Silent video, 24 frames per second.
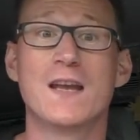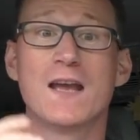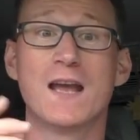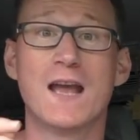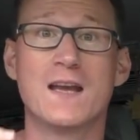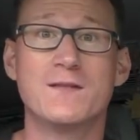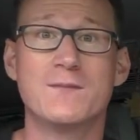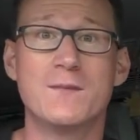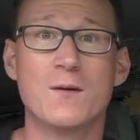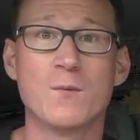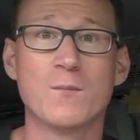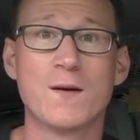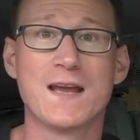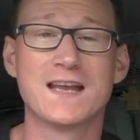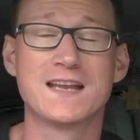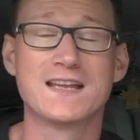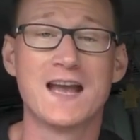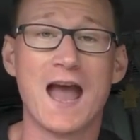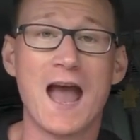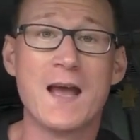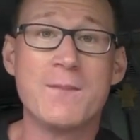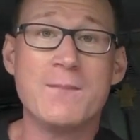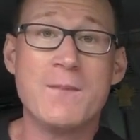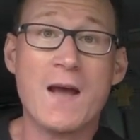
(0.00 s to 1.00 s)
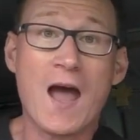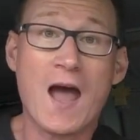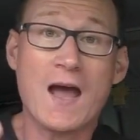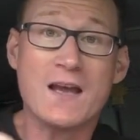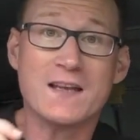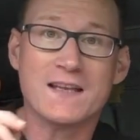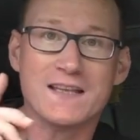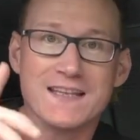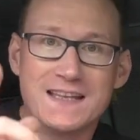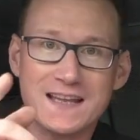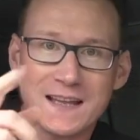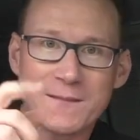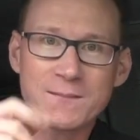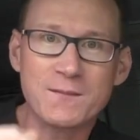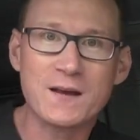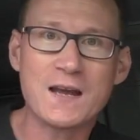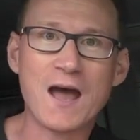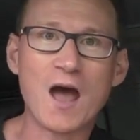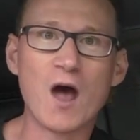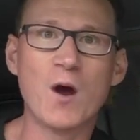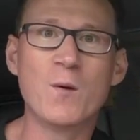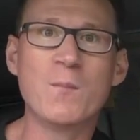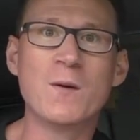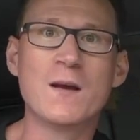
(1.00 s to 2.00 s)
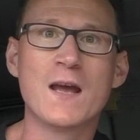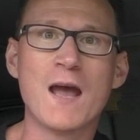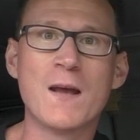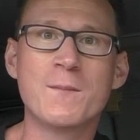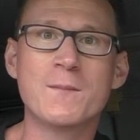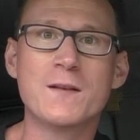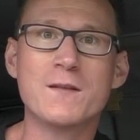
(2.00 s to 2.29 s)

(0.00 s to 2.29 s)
If you missed that part, simply open up